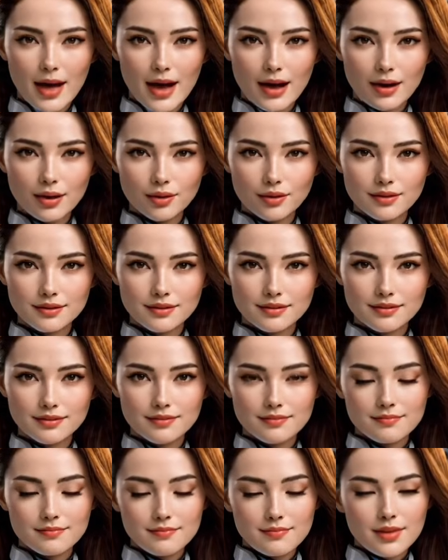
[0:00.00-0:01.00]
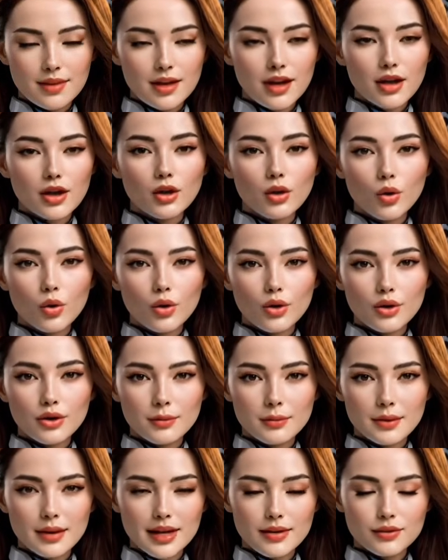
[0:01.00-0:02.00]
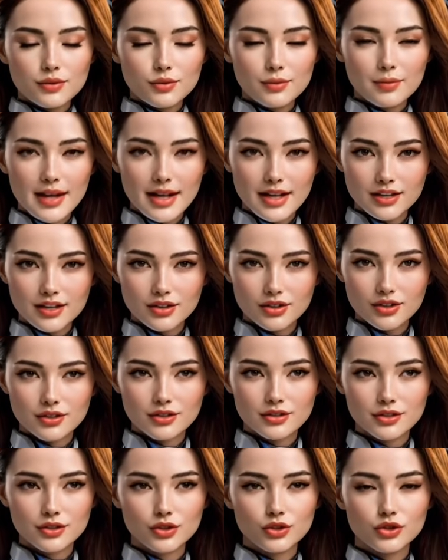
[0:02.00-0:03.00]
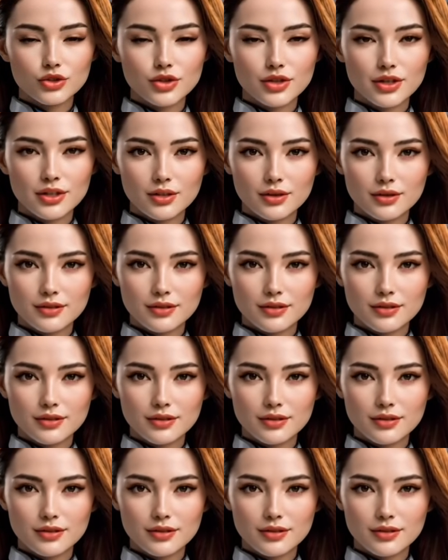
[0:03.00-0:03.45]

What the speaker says: so his bishop and his pawn both have to answer one move,